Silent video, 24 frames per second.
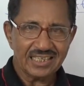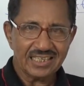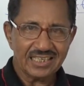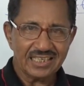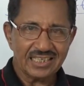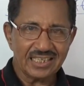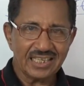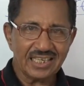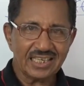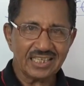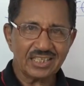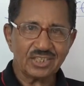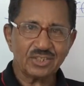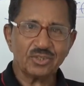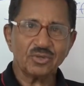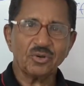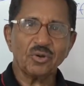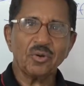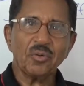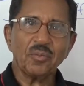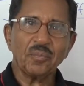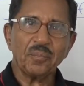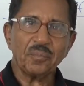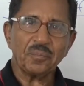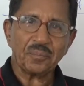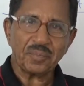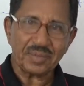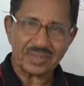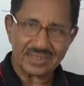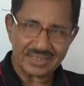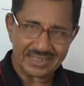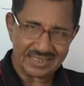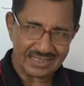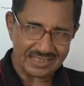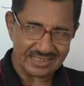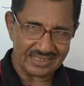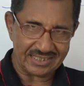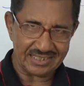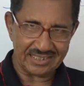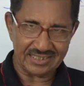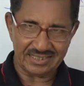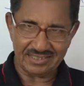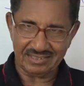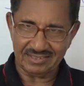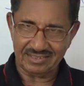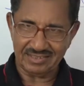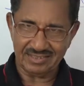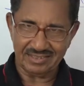there is no
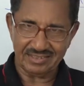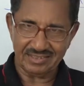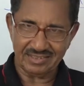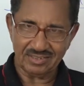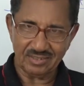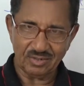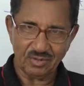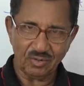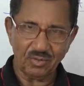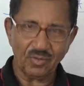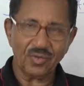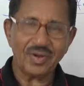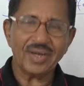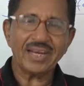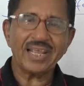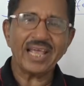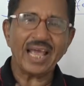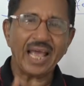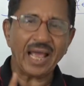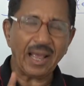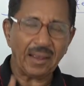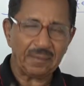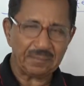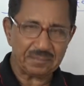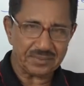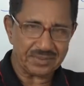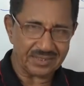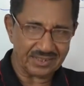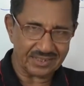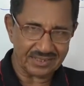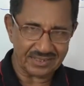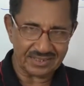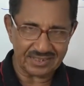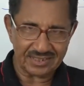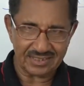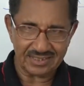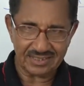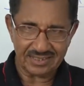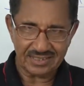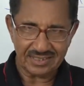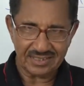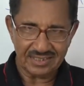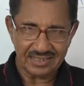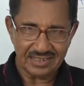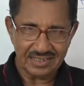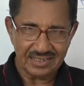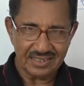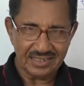presence, only absence.
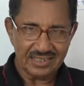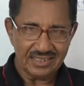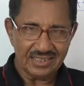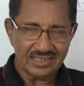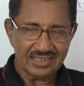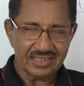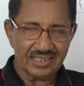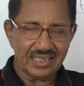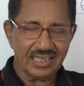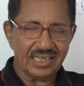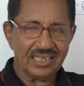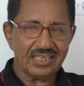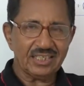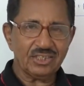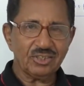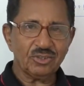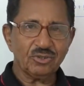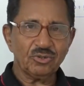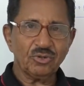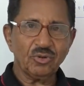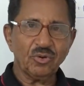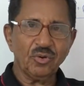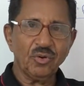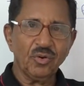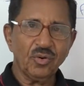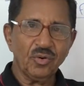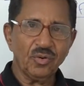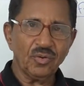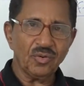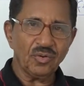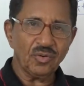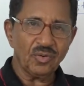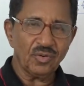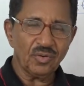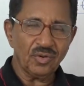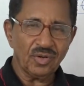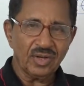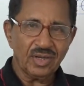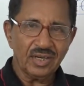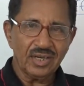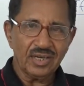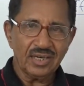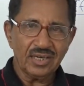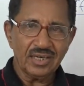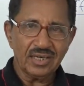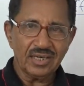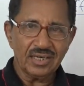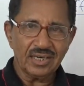There is
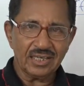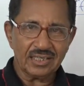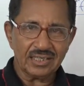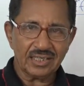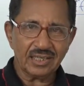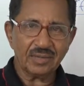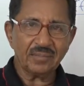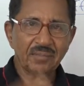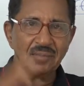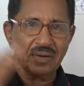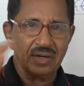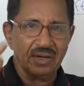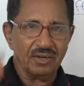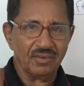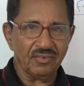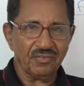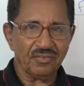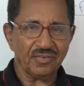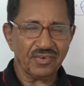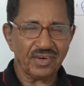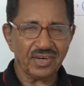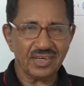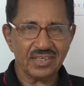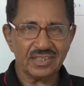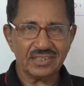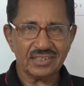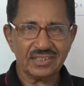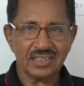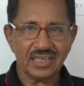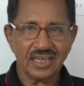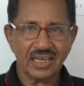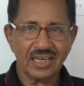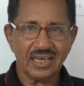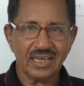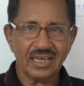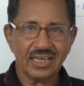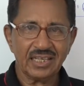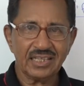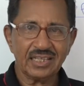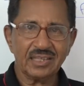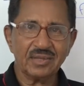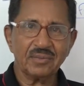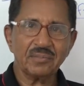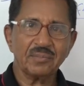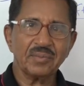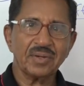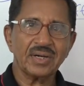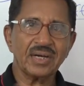nothing but difference and
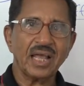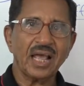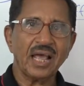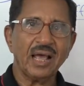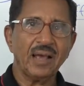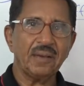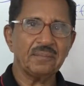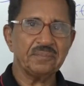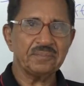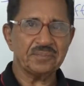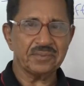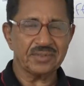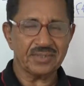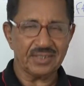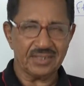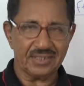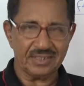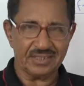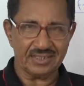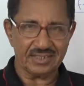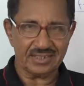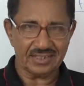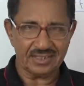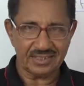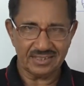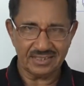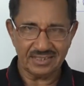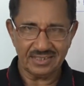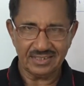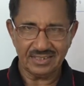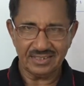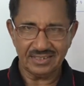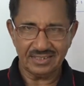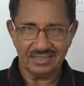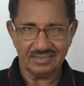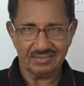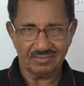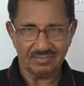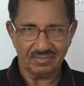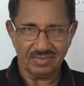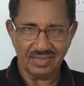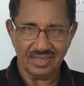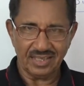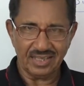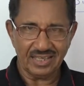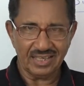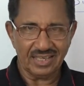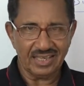nothing but absence.
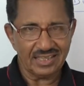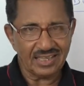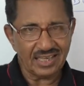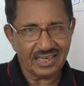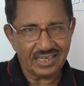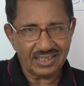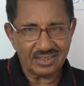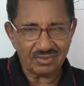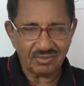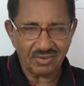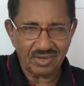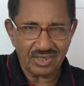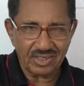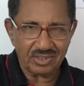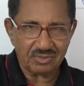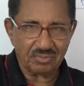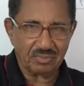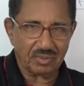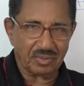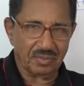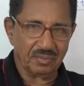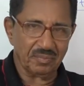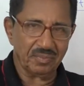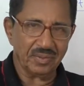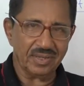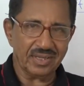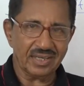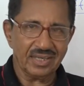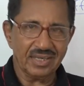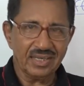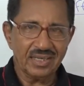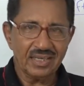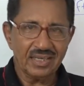That is what is meant by